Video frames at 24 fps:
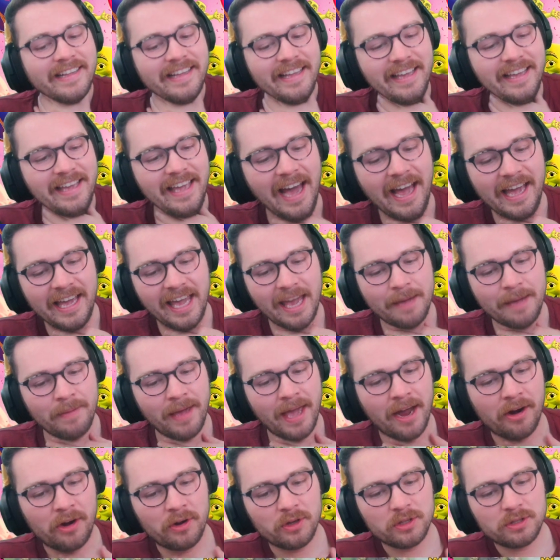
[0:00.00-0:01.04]
Yeah, he gave me
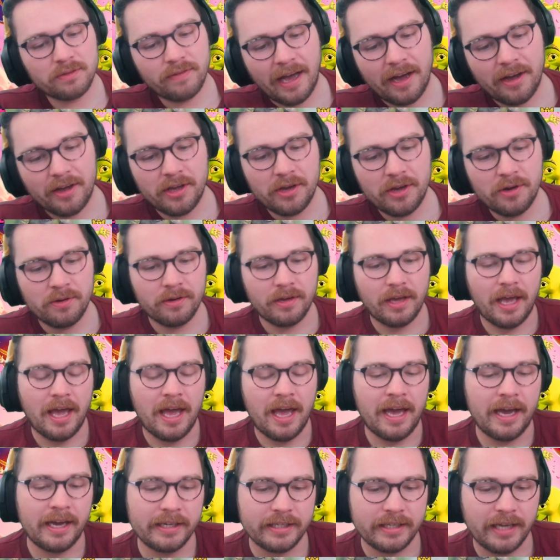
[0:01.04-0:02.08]
arrows value.
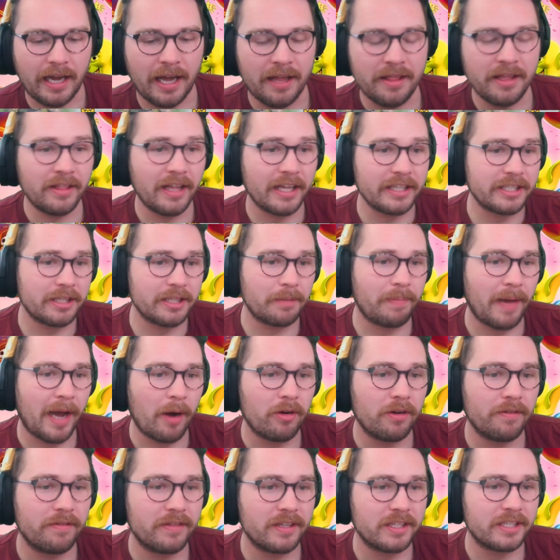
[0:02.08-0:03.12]
And I think that's the
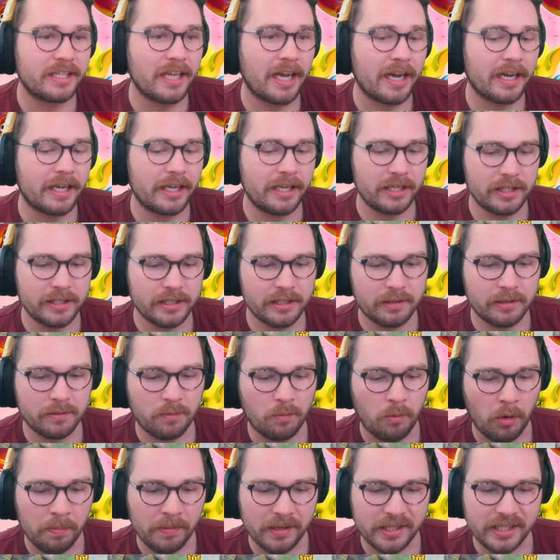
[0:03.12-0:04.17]
power of this deck is
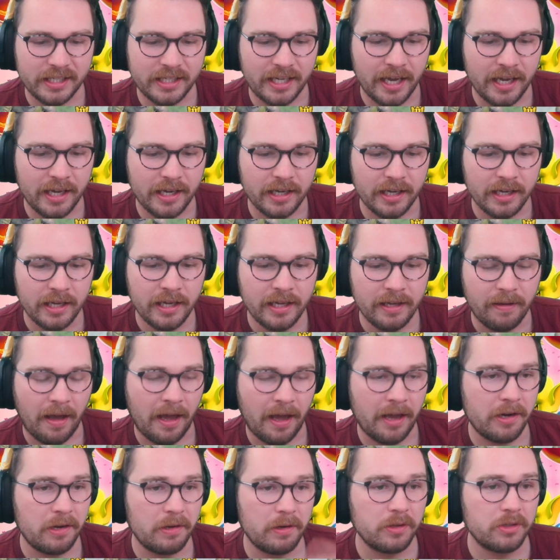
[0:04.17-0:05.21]
one mistake
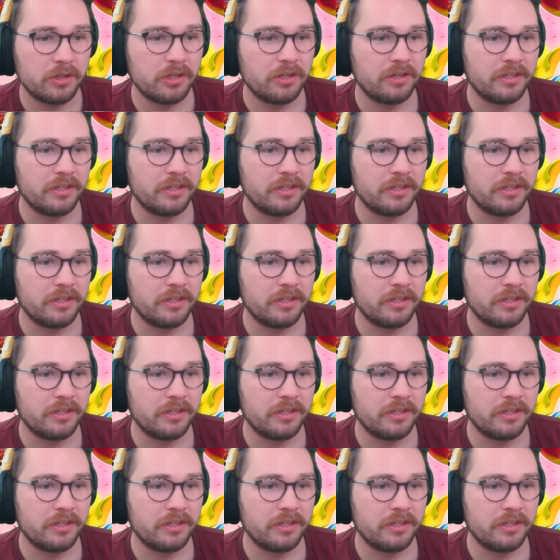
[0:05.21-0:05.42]
and you lose your